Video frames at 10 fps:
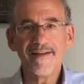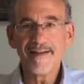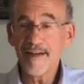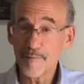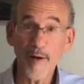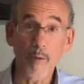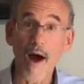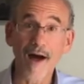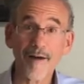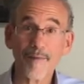It's been a
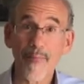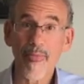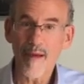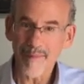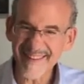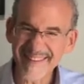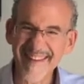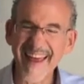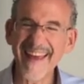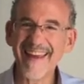while, but
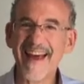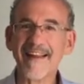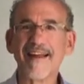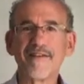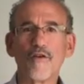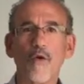today I'd like to go